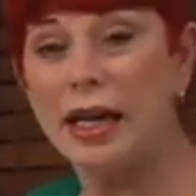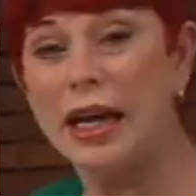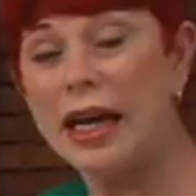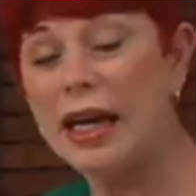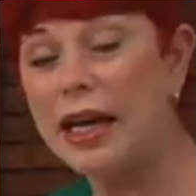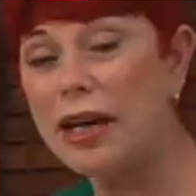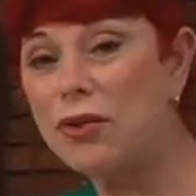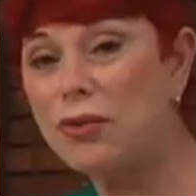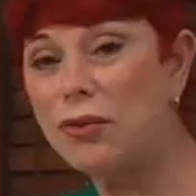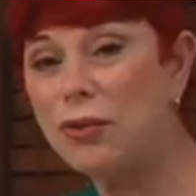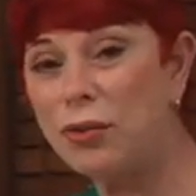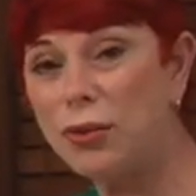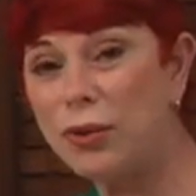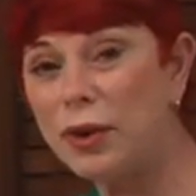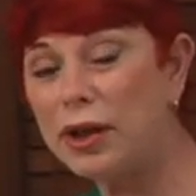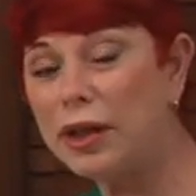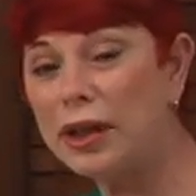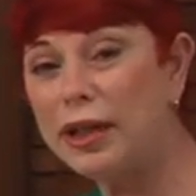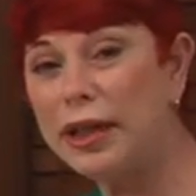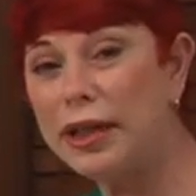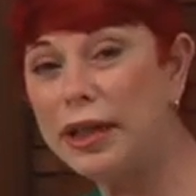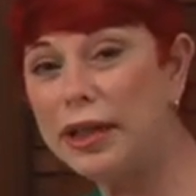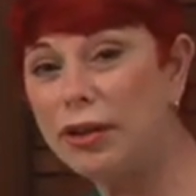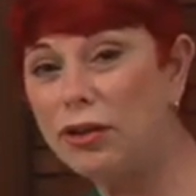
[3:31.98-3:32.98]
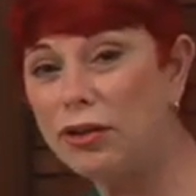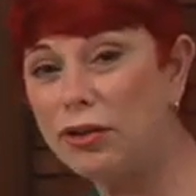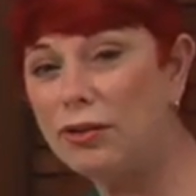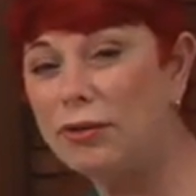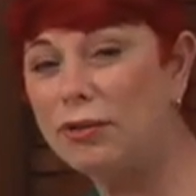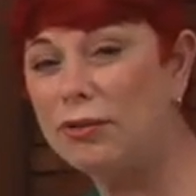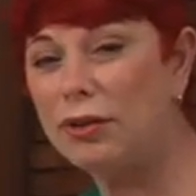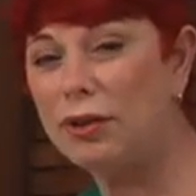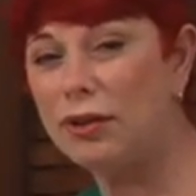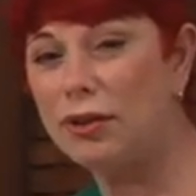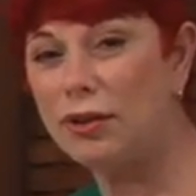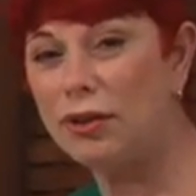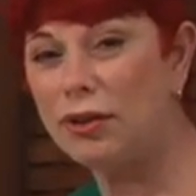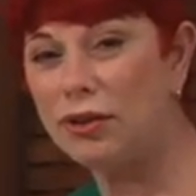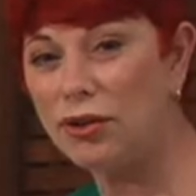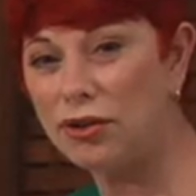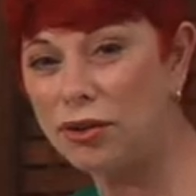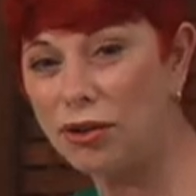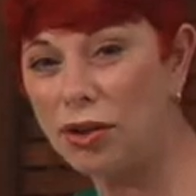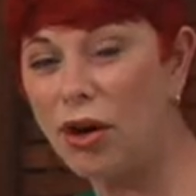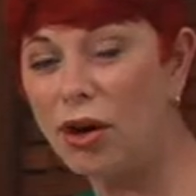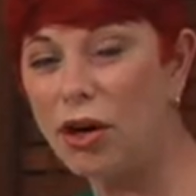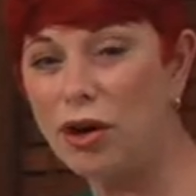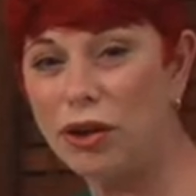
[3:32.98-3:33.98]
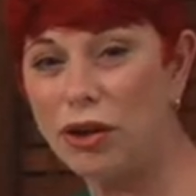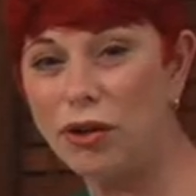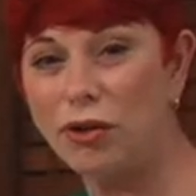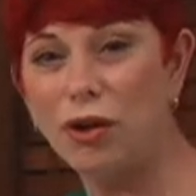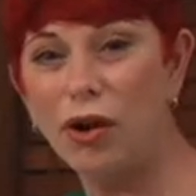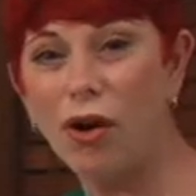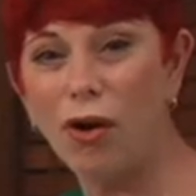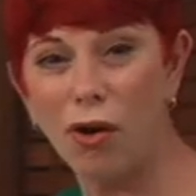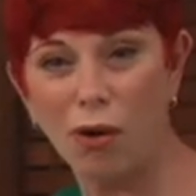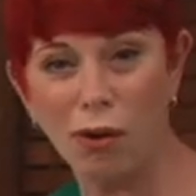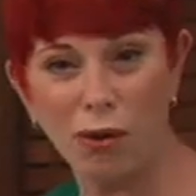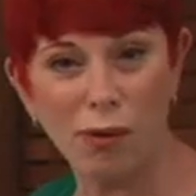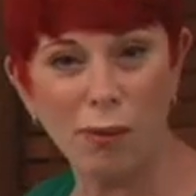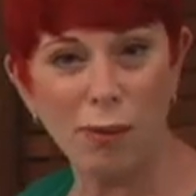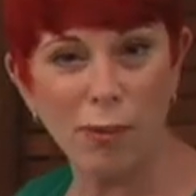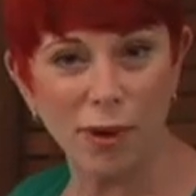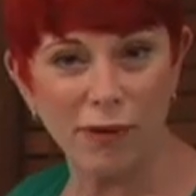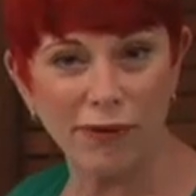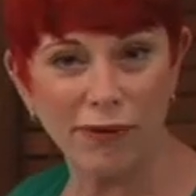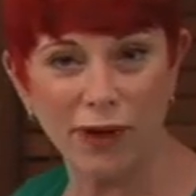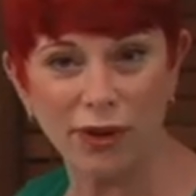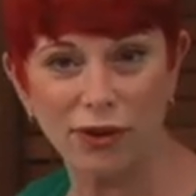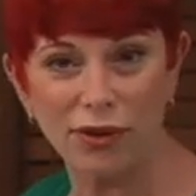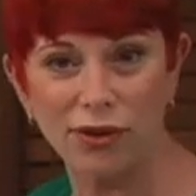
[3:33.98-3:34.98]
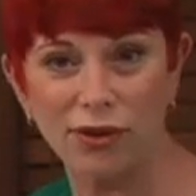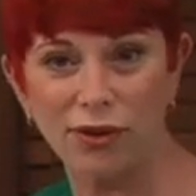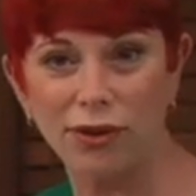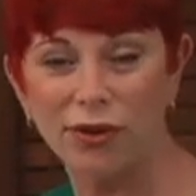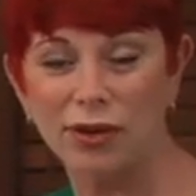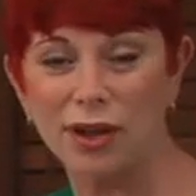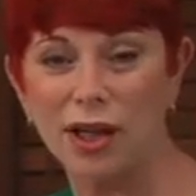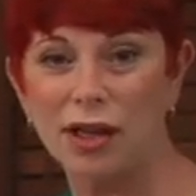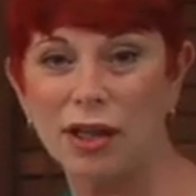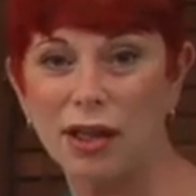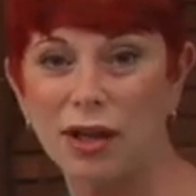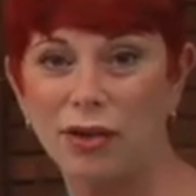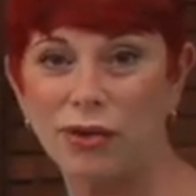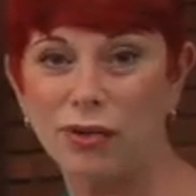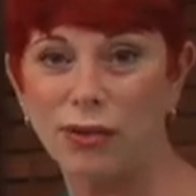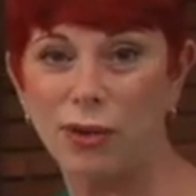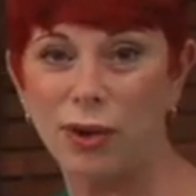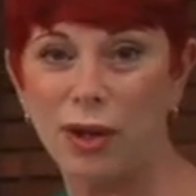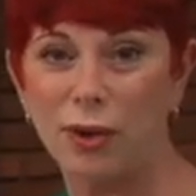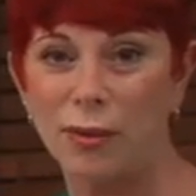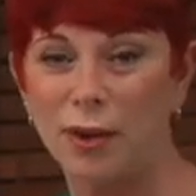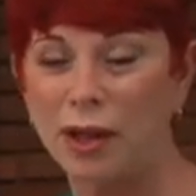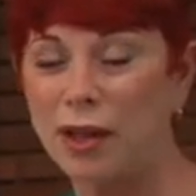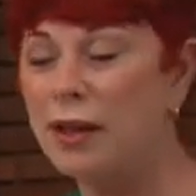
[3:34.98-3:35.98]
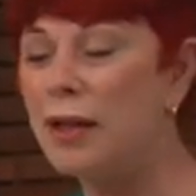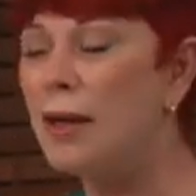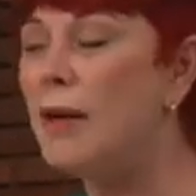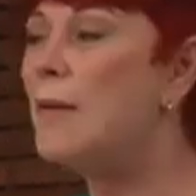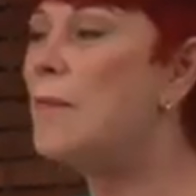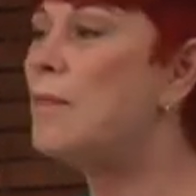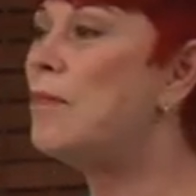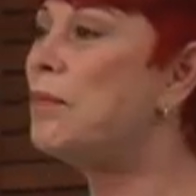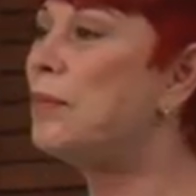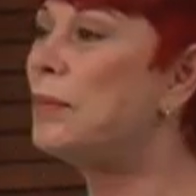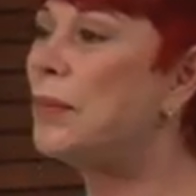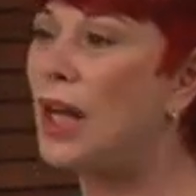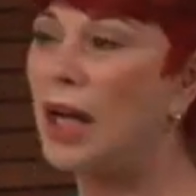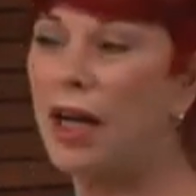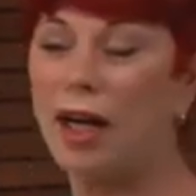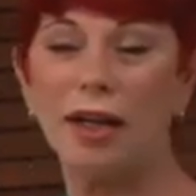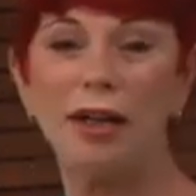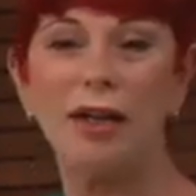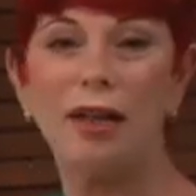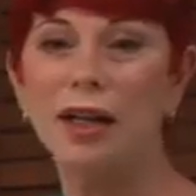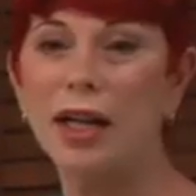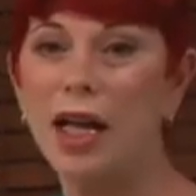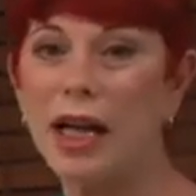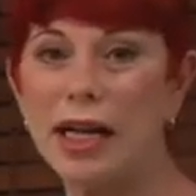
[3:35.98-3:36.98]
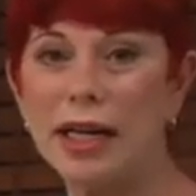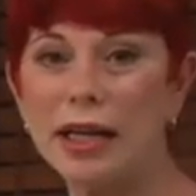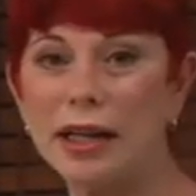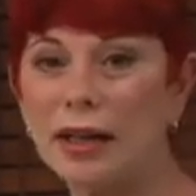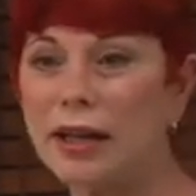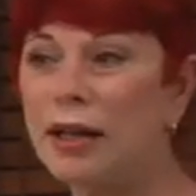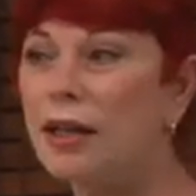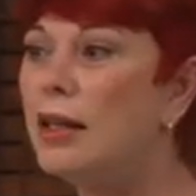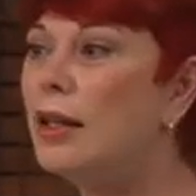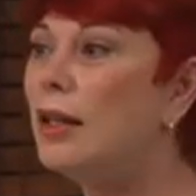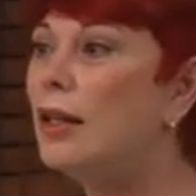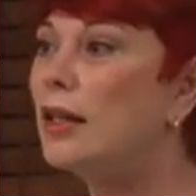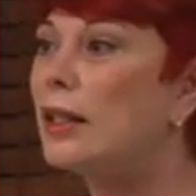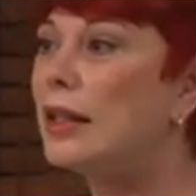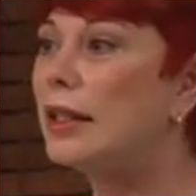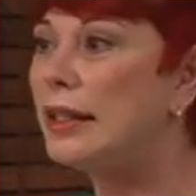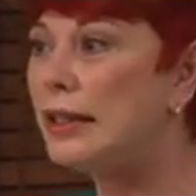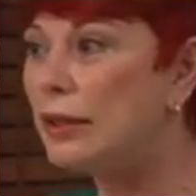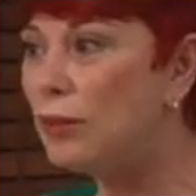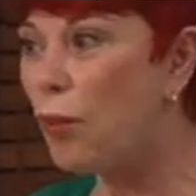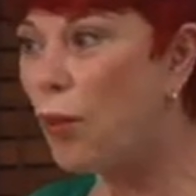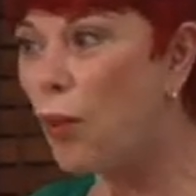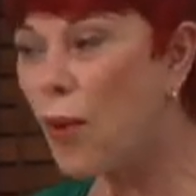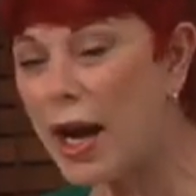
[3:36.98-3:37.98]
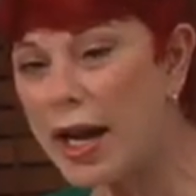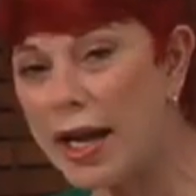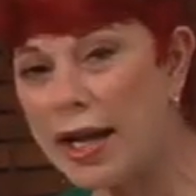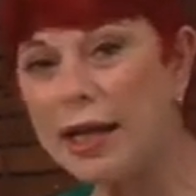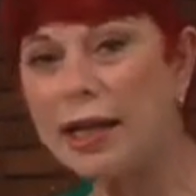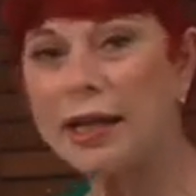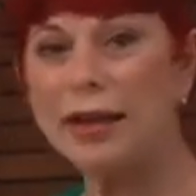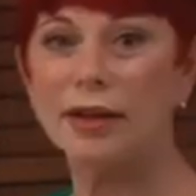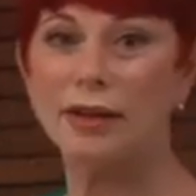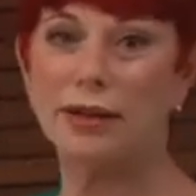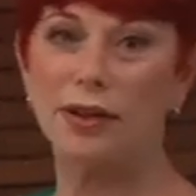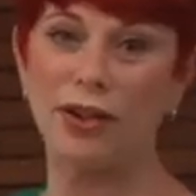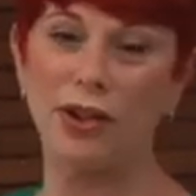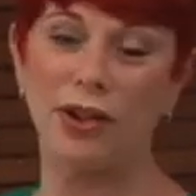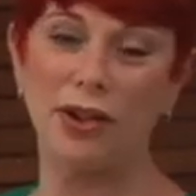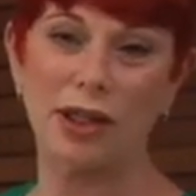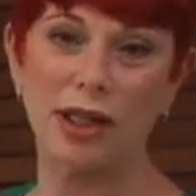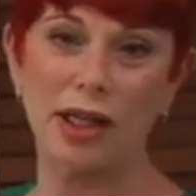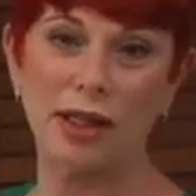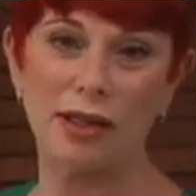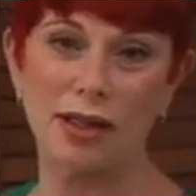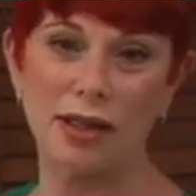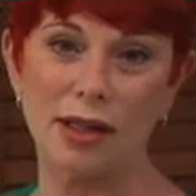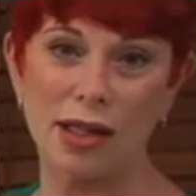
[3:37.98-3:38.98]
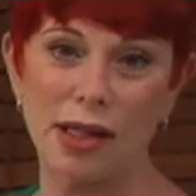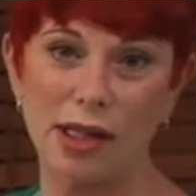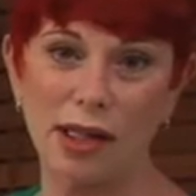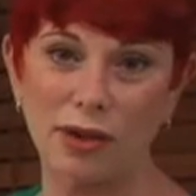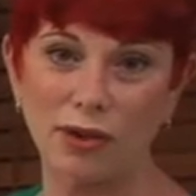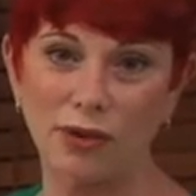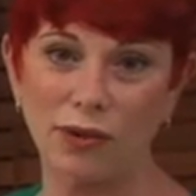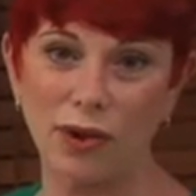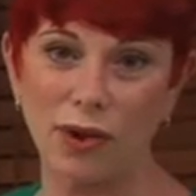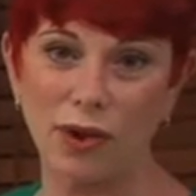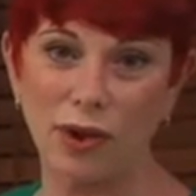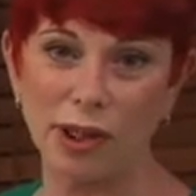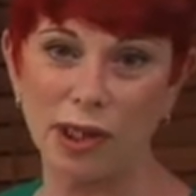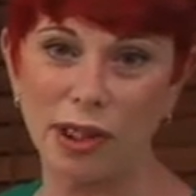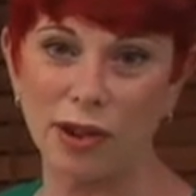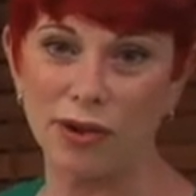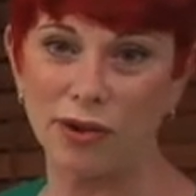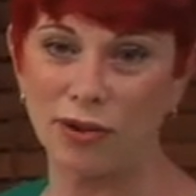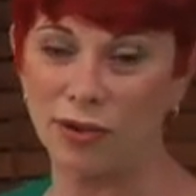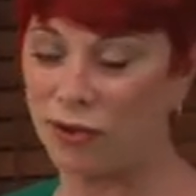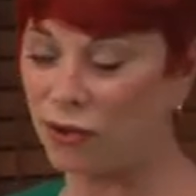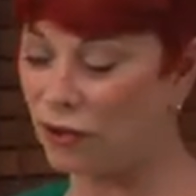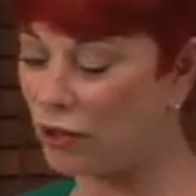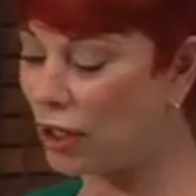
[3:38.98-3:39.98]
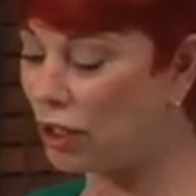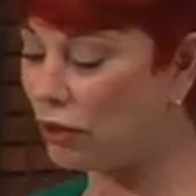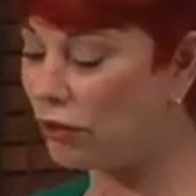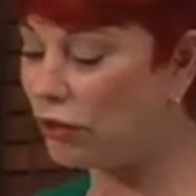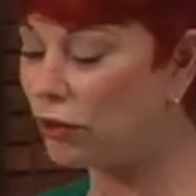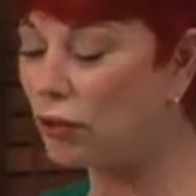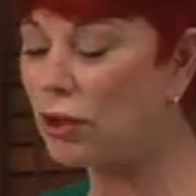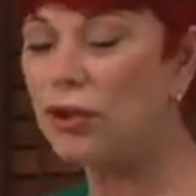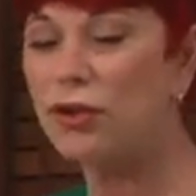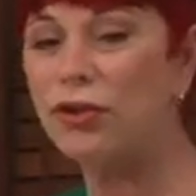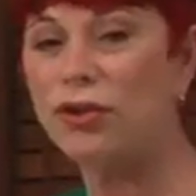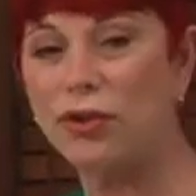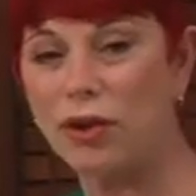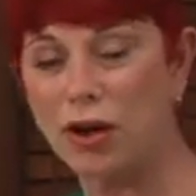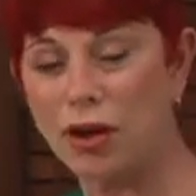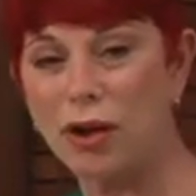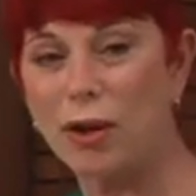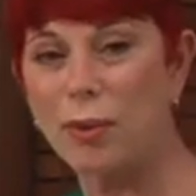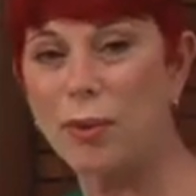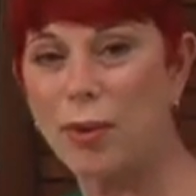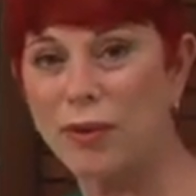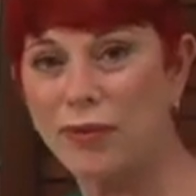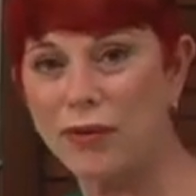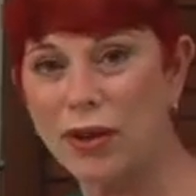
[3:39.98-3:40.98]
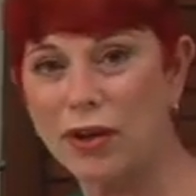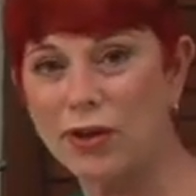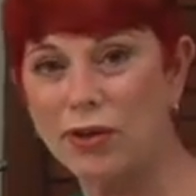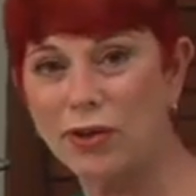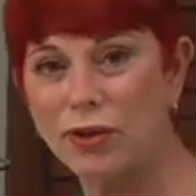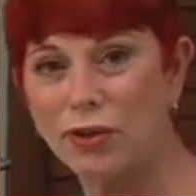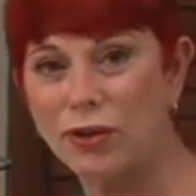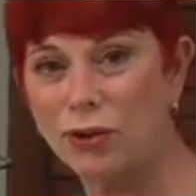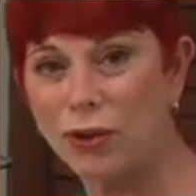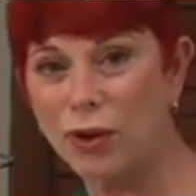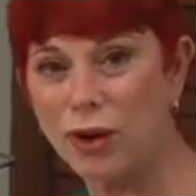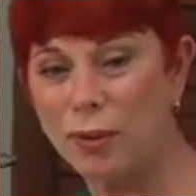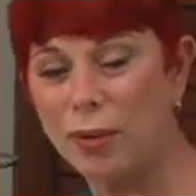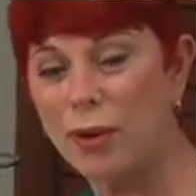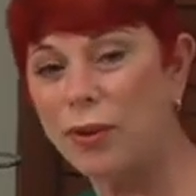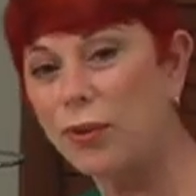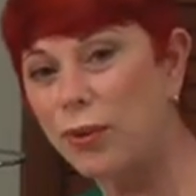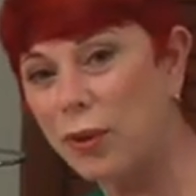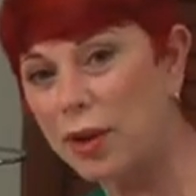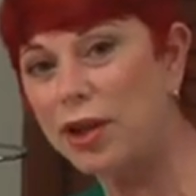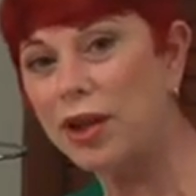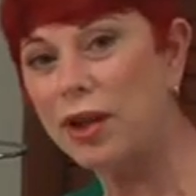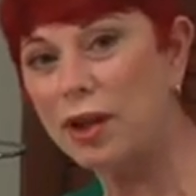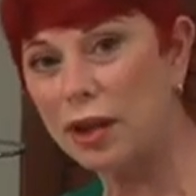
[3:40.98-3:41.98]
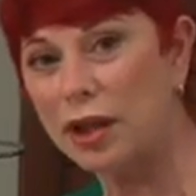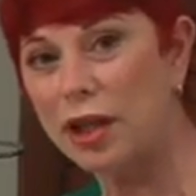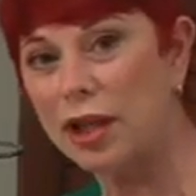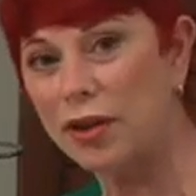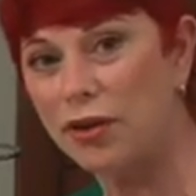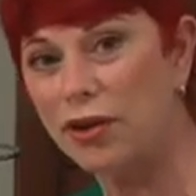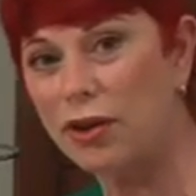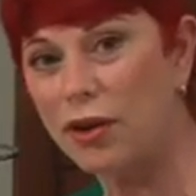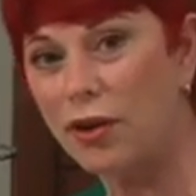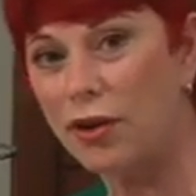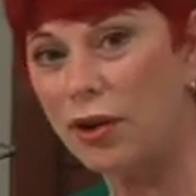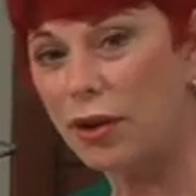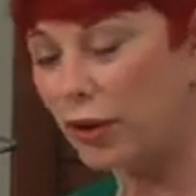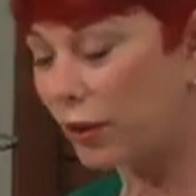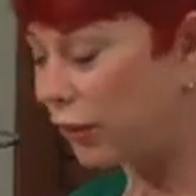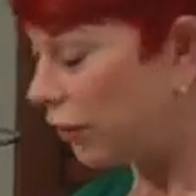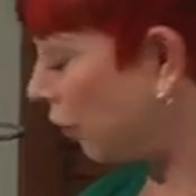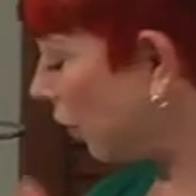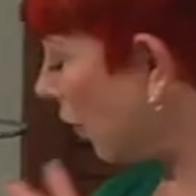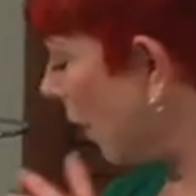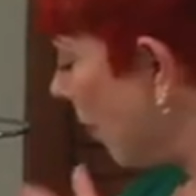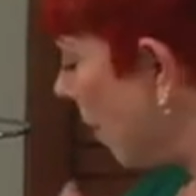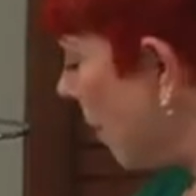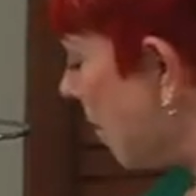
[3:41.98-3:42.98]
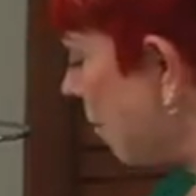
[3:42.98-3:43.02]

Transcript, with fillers: and really start your whole professional skincare treatment. Unlike waiting until you get to the exfoliation stage, you can start your professional treatment with the cleansing oils.